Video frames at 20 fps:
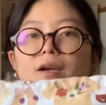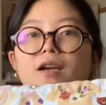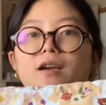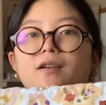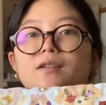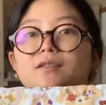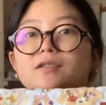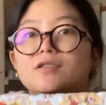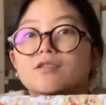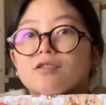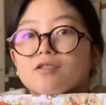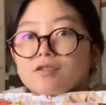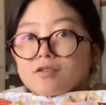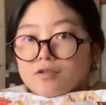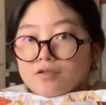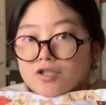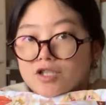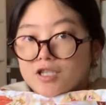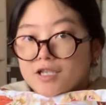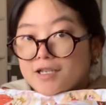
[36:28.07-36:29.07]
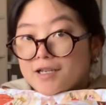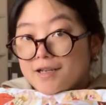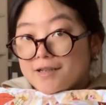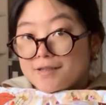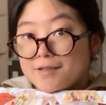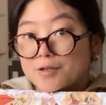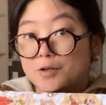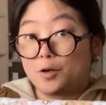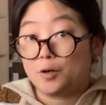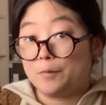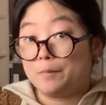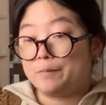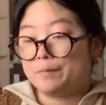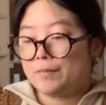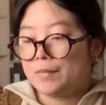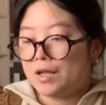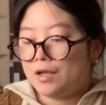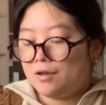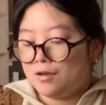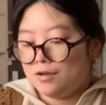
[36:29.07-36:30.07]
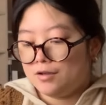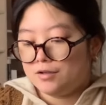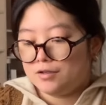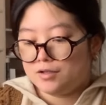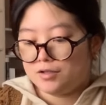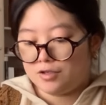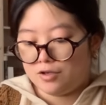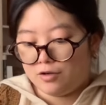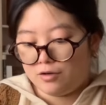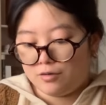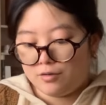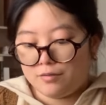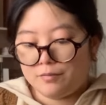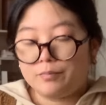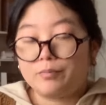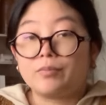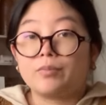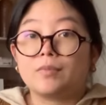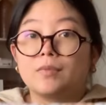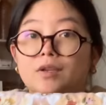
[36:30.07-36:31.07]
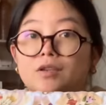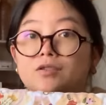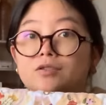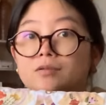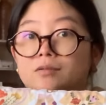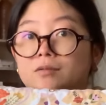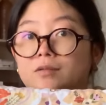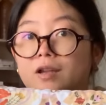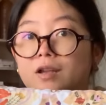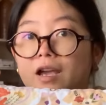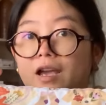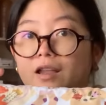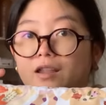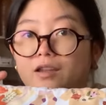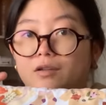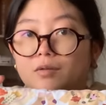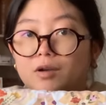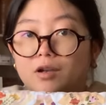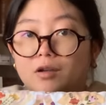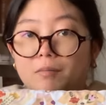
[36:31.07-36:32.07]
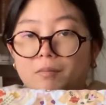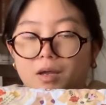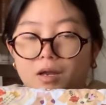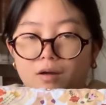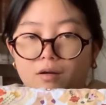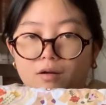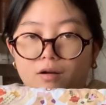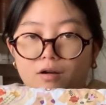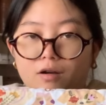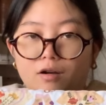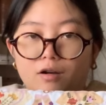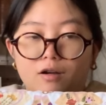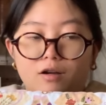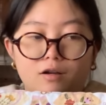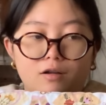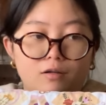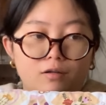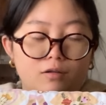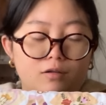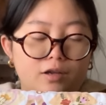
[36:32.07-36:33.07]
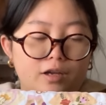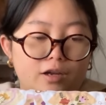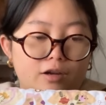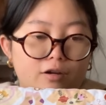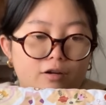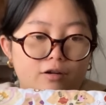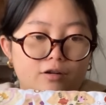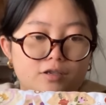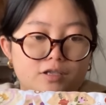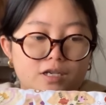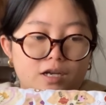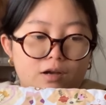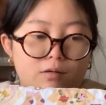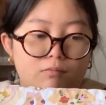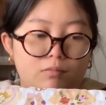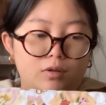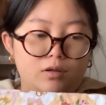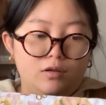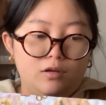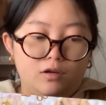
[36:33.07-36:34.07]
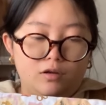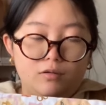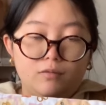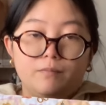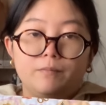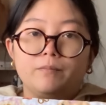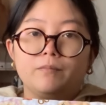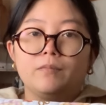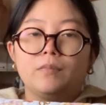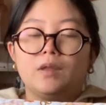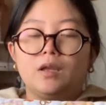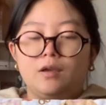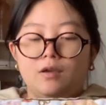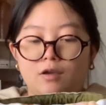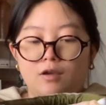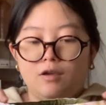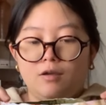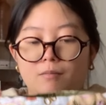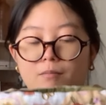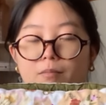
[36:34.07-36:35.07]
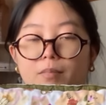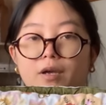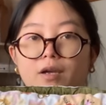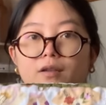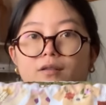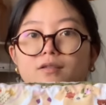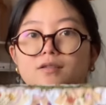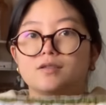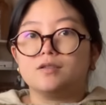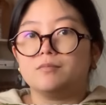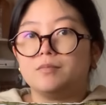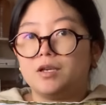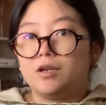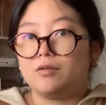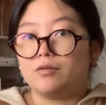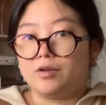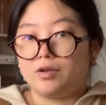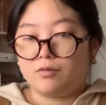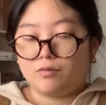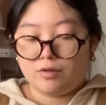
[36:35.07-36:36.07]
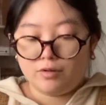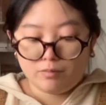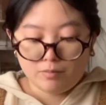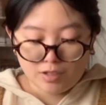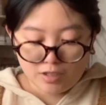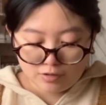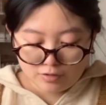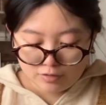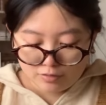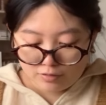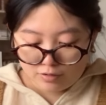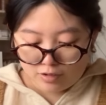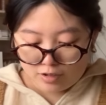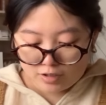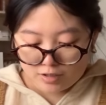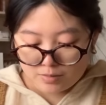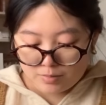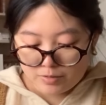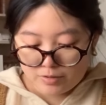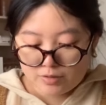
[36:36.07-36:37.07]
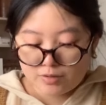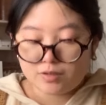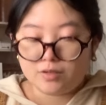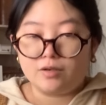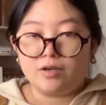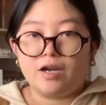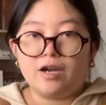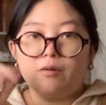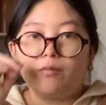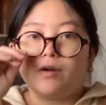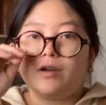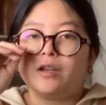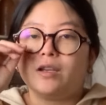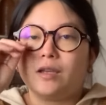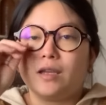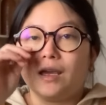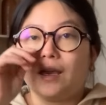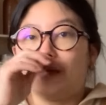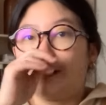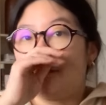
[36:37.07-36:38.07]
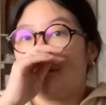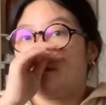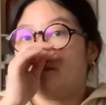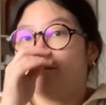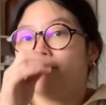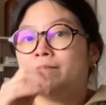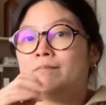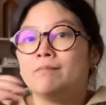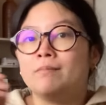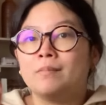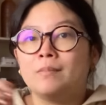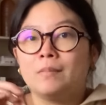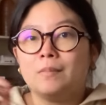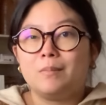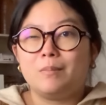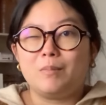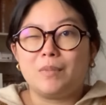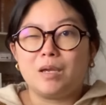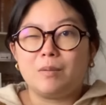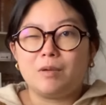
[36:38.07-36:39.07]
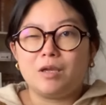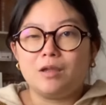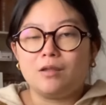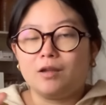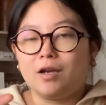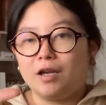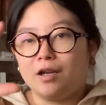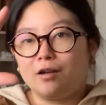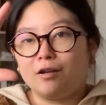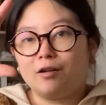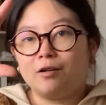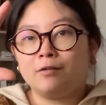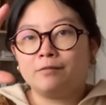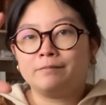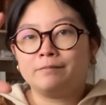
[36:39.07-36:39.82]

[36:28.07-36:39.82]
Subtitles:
bags and also she dyes yarn. So highly recommend her. I'll link her down below. But this will be going with me to the hospital, so I want to get maybe like